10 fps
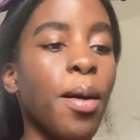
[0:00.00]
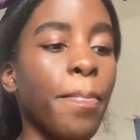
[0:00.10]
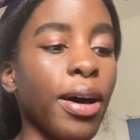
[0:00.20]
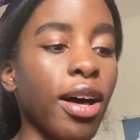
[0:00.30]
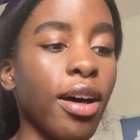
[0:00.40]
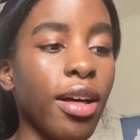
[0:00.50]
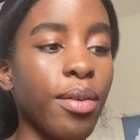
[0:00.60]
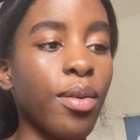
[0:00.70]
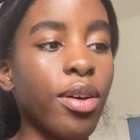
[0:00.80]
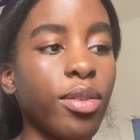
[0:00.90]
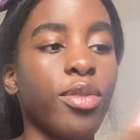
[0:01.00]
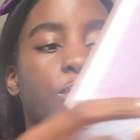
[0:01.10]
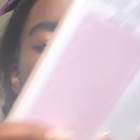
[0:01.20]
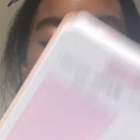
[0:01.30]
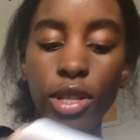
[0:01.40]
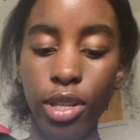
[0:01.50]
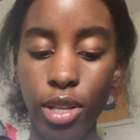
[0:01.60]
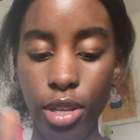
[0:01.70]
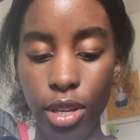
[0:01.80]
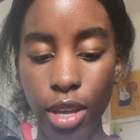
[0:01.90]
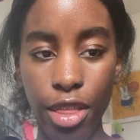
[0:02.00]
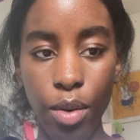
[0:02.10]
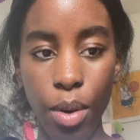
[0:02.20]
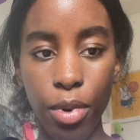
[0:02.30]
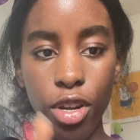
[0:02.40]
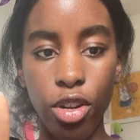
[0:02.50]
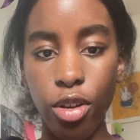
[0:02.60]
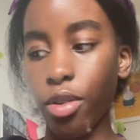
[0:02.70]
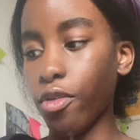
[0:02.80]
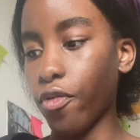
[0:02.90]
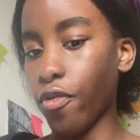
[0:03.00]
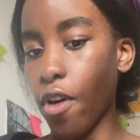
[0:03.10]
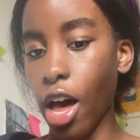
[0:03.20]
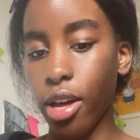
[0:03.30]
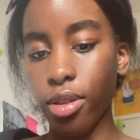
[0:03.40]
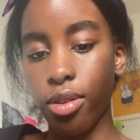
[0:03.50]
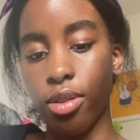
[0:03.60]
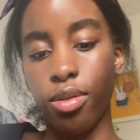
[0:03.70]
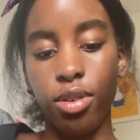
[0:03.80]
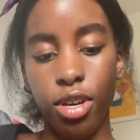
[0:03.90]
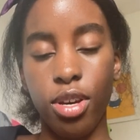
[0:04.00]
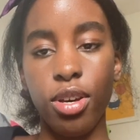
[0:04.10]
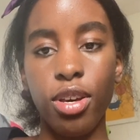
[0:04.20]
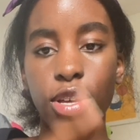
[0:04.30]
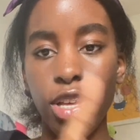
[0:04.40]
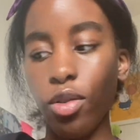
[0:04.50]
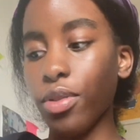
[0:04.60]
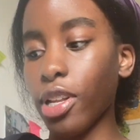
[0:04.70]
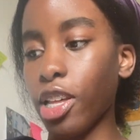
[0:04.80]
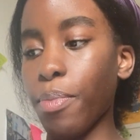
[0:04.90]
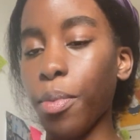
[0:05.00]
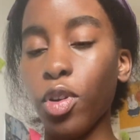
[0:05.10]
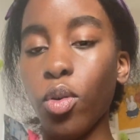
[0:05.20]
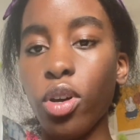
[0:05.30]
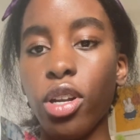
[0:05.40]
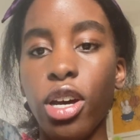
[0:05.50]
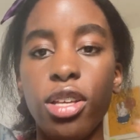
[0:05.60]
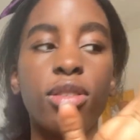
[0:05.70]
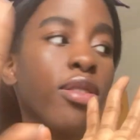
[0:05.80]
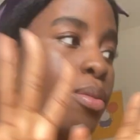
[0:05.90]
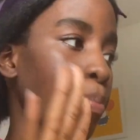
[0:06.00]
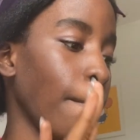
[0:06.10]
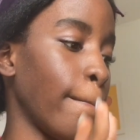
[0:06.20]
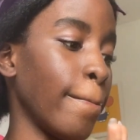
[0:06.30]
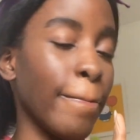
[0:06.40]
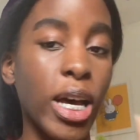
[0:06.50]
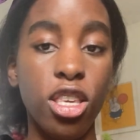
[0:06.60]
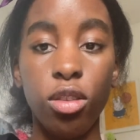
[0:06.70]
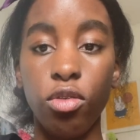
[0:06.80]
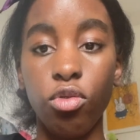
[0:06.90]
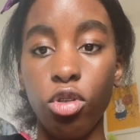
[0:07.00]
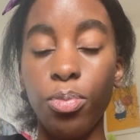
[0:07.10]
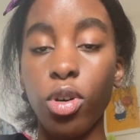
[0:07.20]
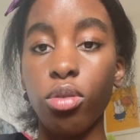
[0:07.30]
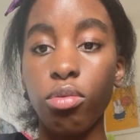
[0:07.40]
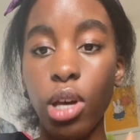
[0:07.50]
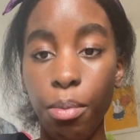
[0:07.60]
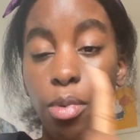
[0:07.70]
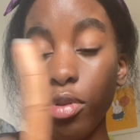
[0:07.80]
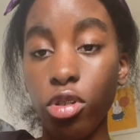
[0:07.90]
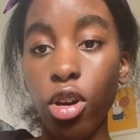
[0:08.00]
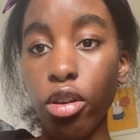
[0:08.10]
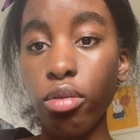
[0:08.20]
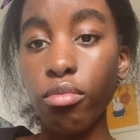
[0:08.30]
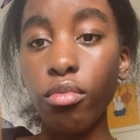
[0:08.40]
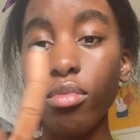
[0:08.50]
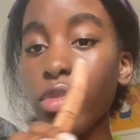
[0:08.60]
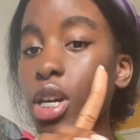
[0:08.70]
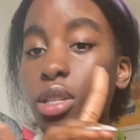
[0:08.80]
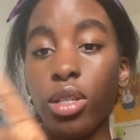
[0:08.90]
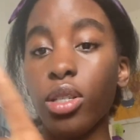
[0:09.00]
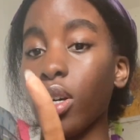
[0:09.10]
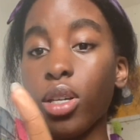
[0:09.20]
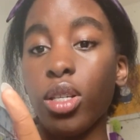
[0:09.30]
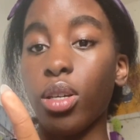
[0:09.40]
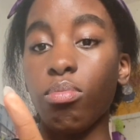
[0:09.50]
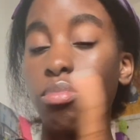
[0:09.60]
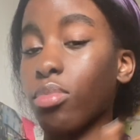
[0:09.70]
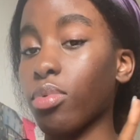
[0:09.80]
But I think what I'm going to do first, it's not on this list, but I'm going to organise my chest of drawers because I'm about to show you the disgusting